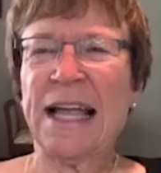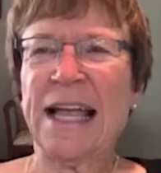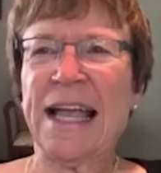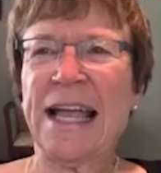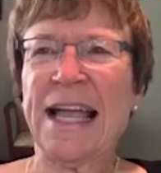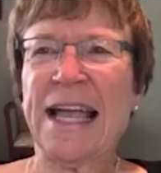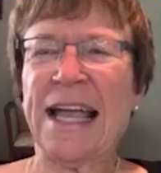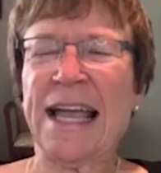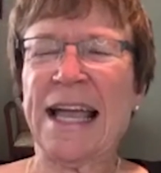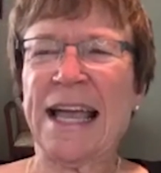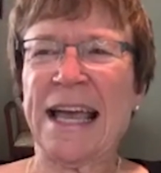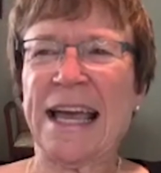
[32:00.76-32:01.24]

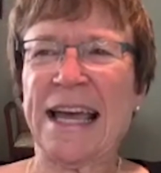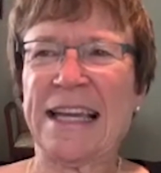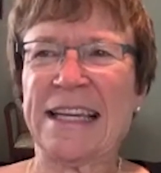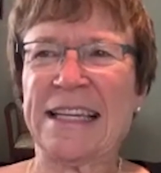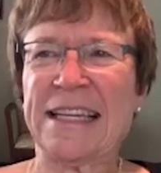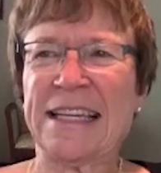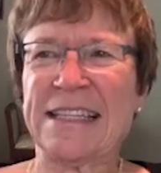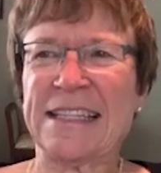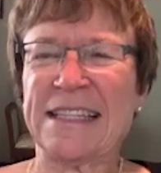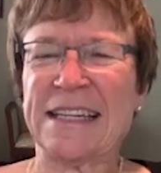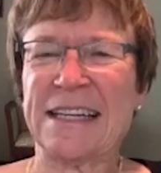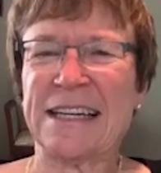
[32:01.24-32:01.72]

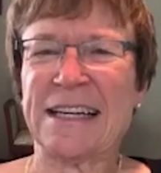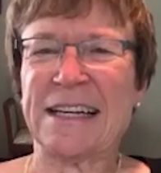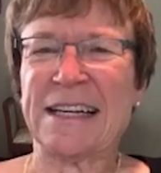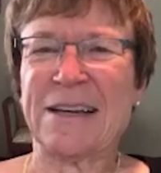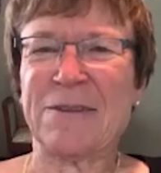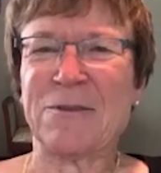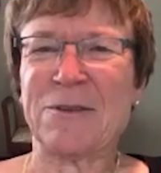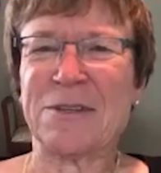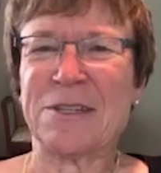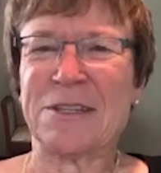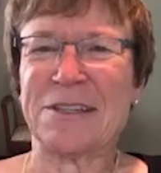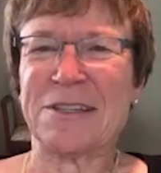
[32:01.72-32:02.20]
And it
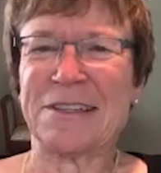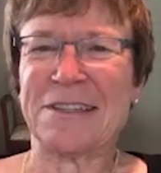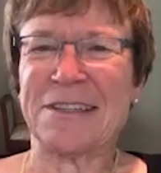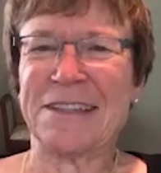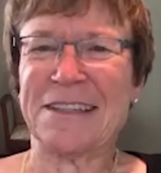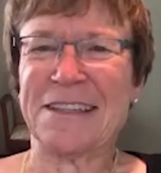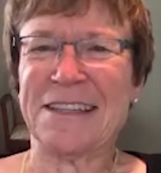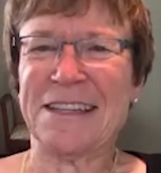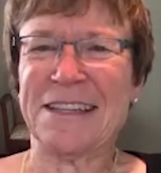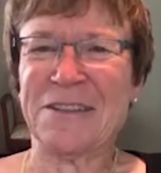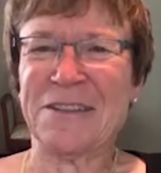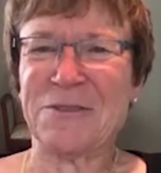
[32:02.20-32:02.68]
was an
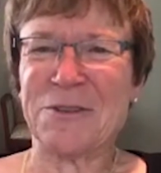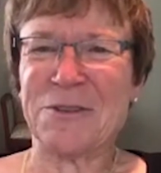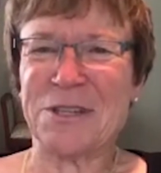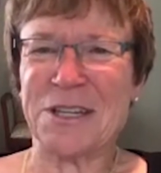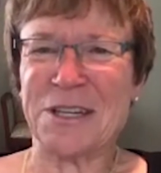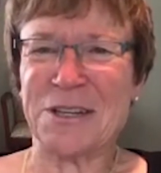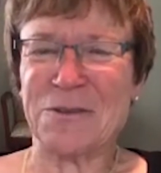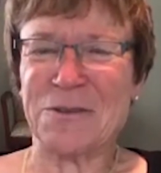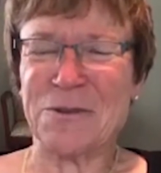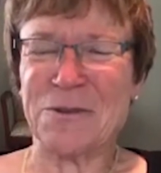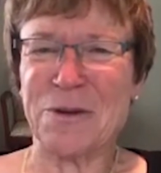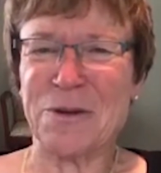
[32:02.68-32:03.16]

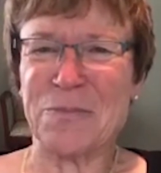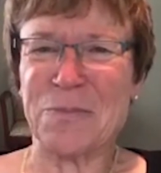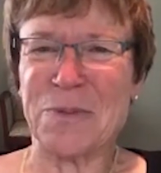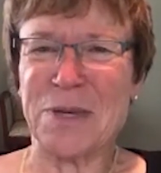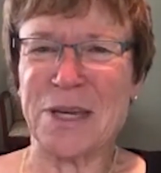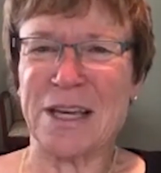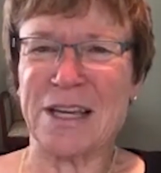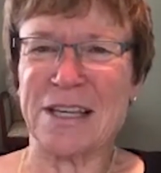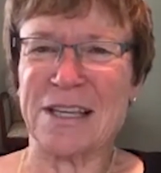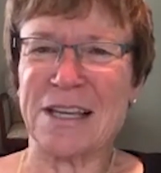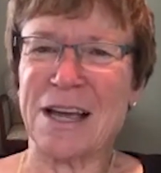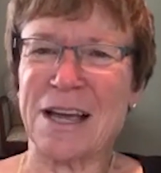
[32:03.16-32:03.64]
interesting trip
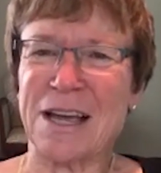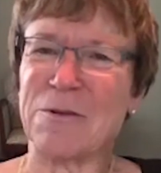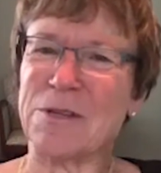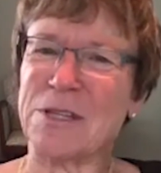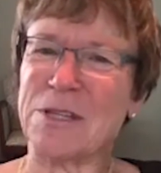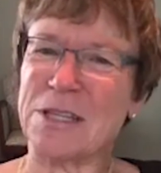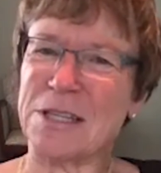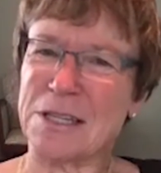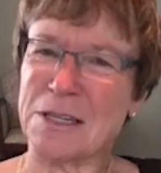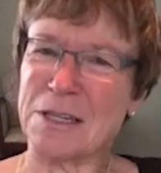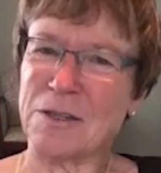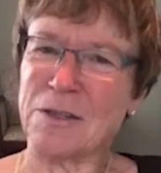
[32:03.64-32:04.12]
because I was
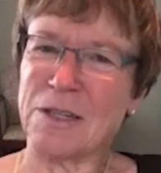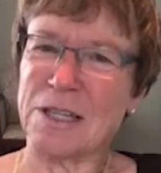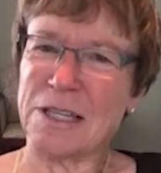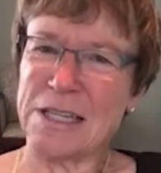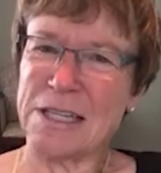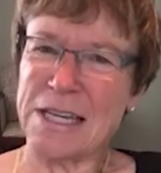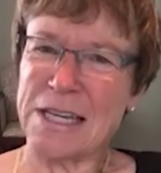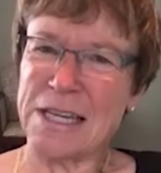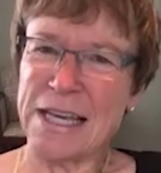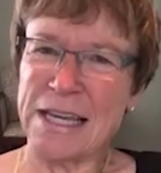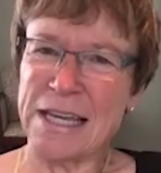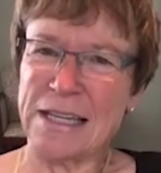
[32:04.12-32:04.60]
still
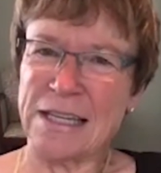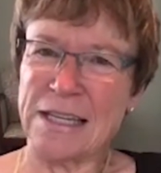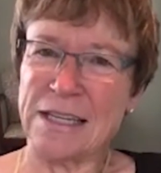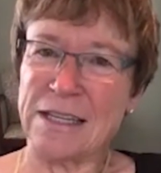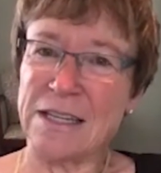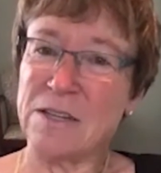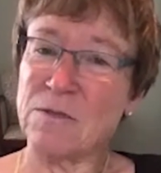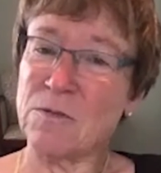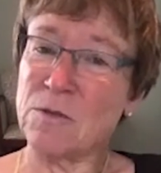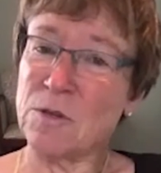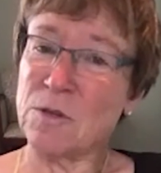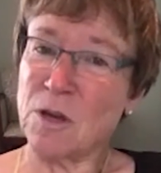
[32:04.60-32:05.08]
intent, and
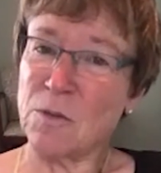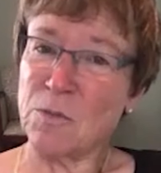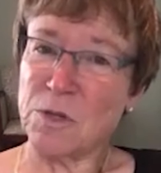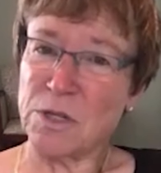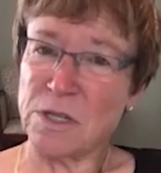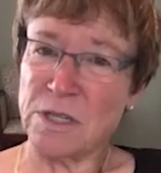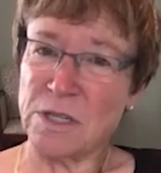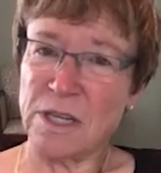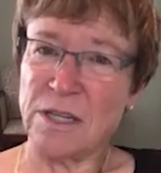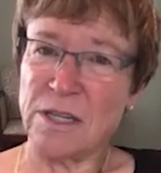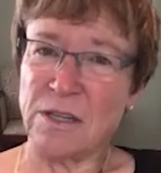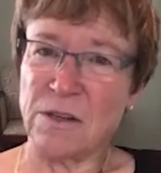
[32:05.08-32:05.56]
this was almost
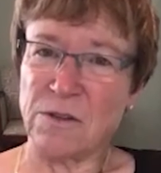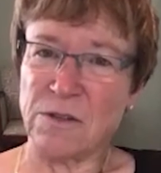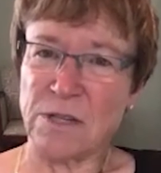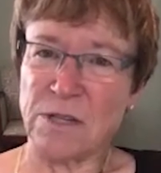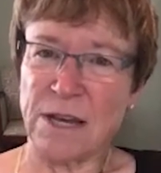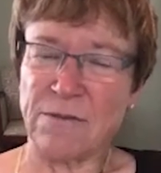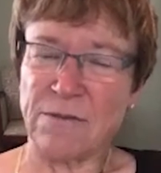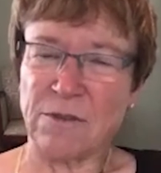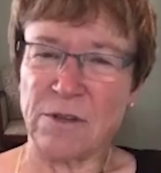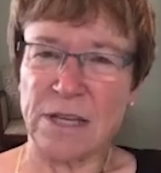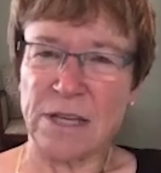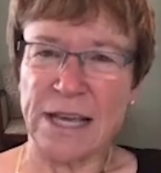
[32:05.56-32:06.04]
10 years
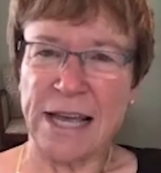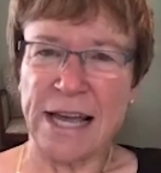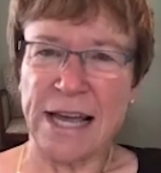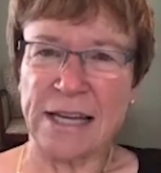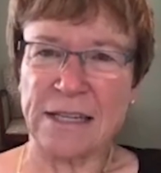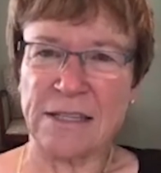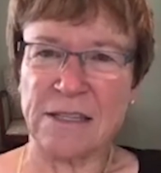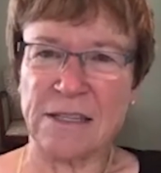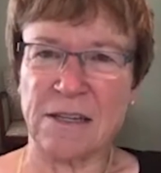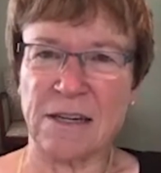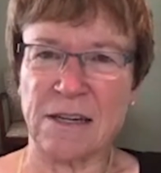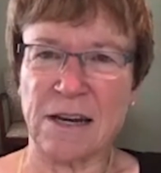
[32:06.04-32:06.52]
after the
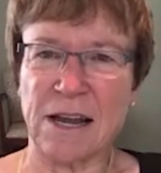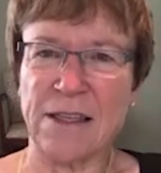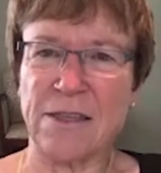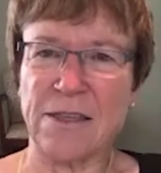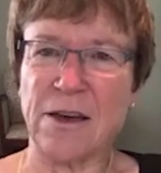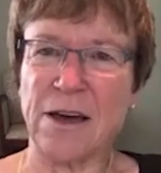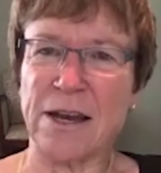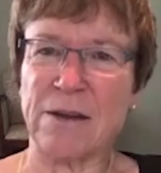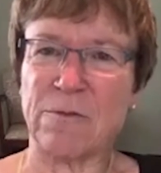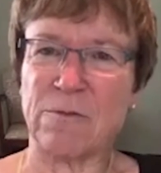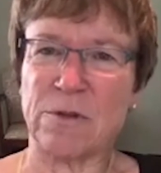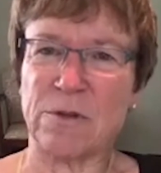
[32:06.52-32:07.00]
accident. I
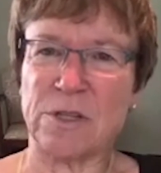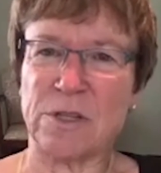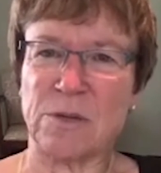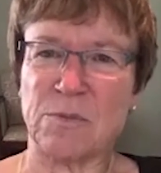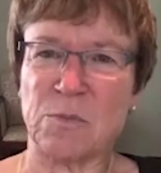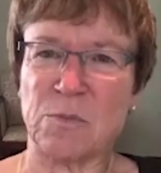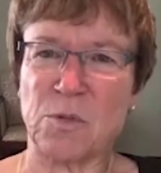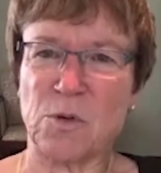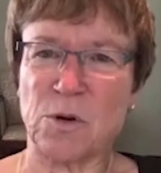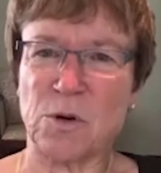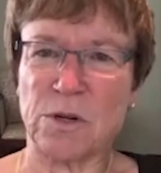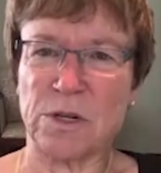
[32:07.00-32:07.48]
thought it was
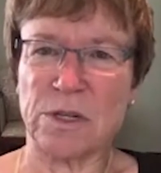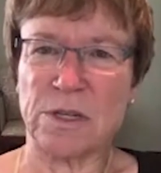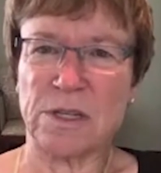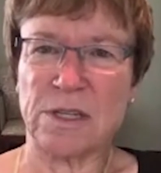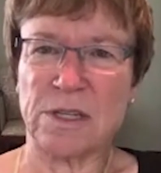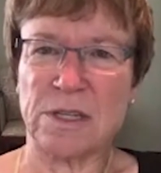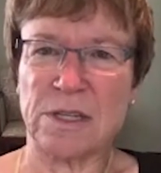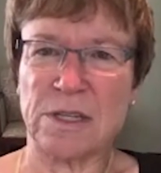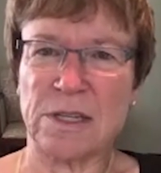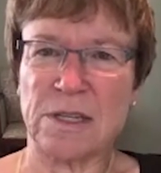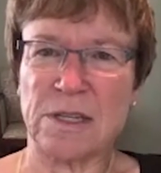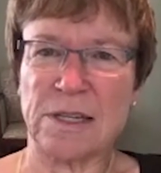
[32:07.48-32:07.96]
important
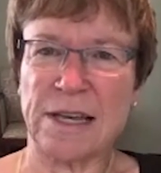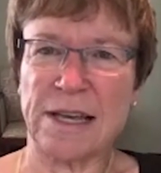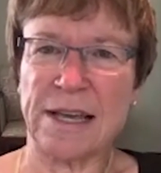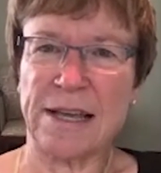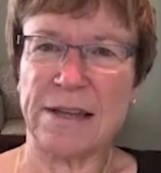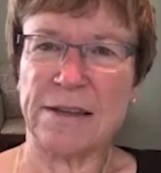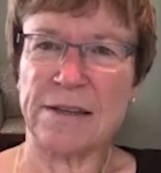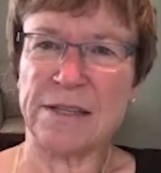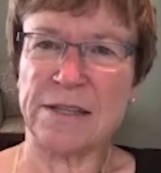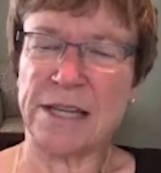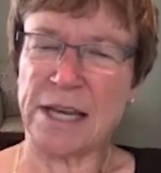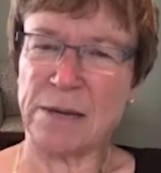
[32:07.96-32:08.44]
to
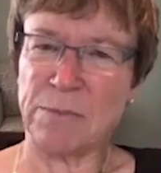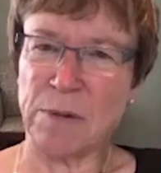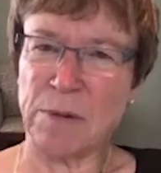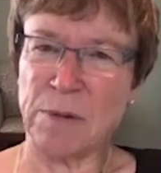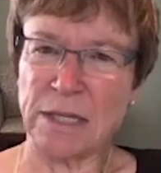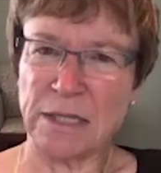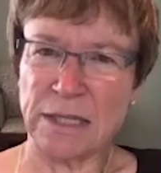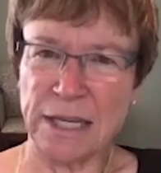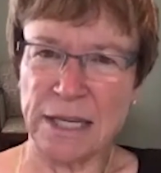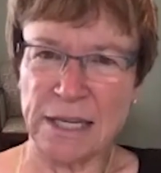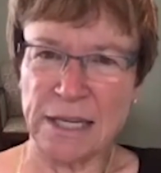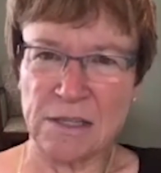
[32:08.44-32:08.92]
take my
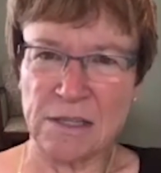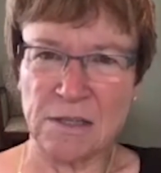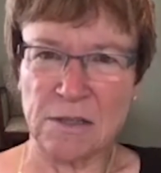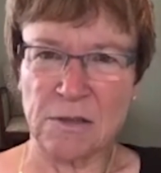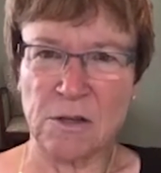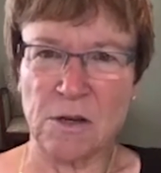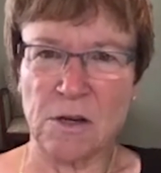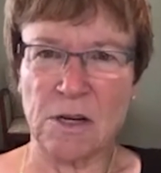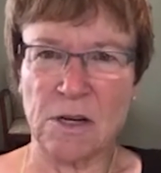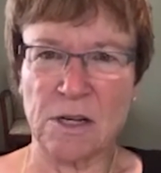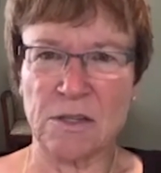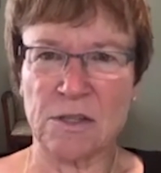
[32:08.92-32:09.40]
legs
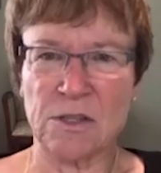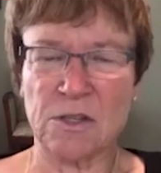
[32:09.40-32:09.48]
along.